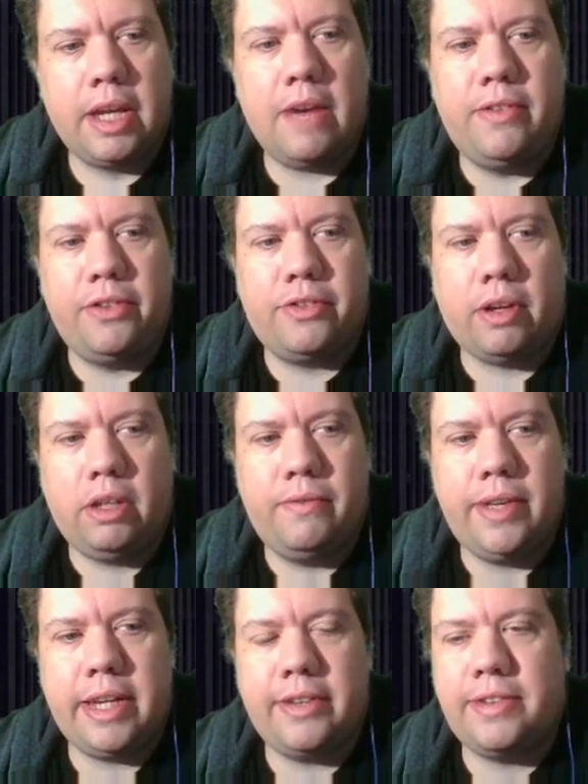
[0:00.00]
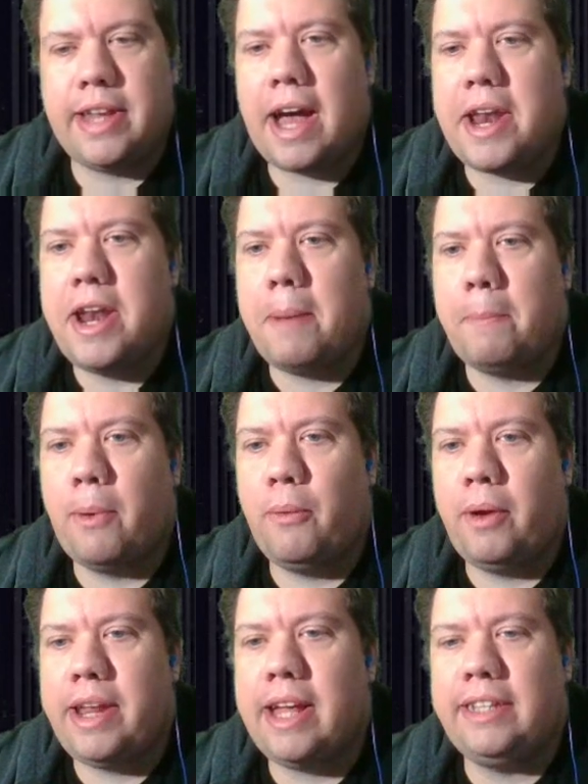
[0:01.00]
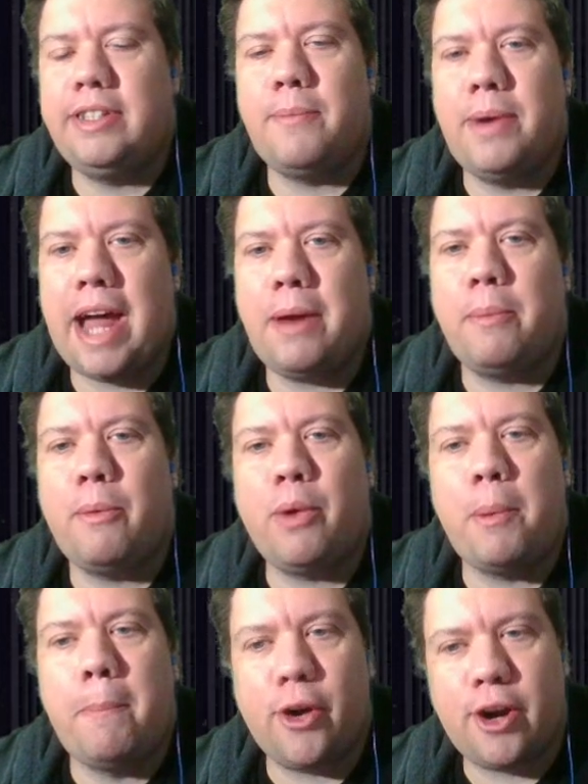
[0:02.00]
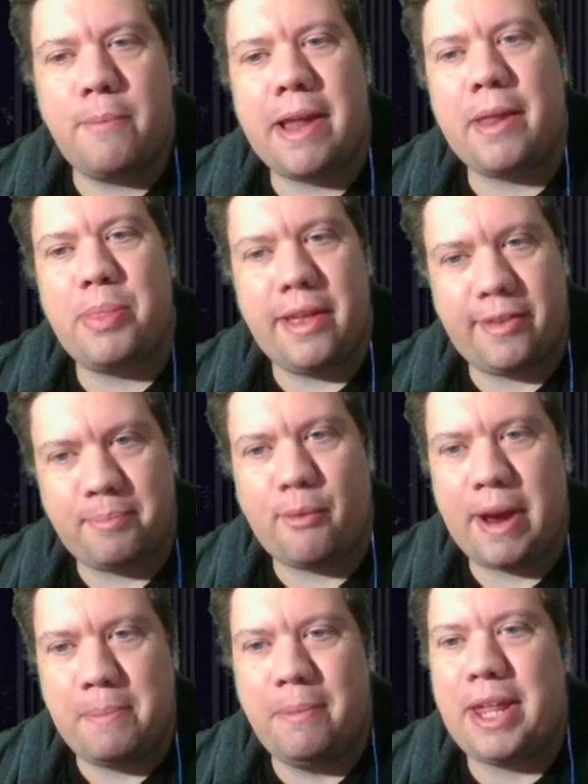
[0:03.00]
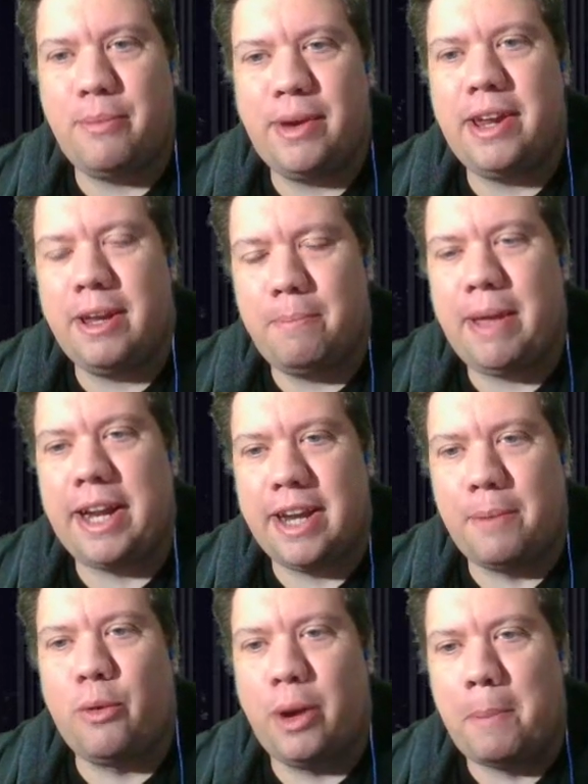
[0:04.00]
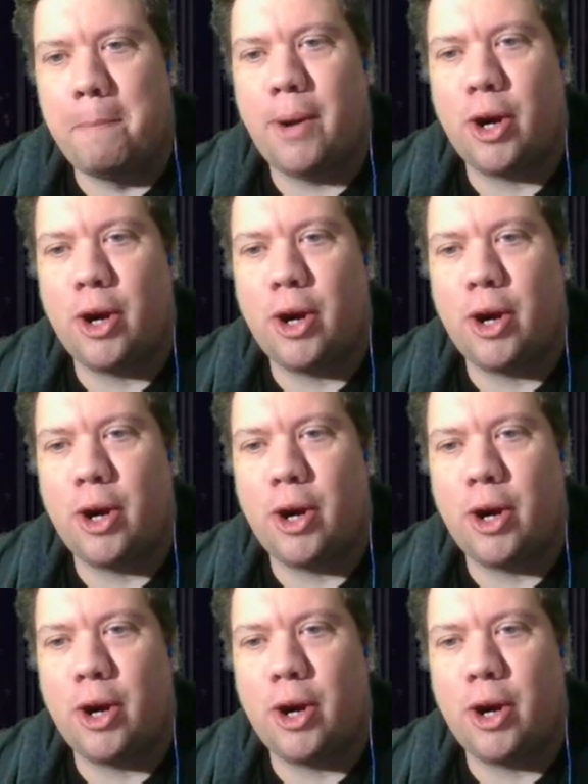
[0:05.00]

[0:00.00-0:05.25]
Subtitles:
Kevin Sullivan is not number one. Yeah, he's not number one Booker Man at this point, but he would end up being number one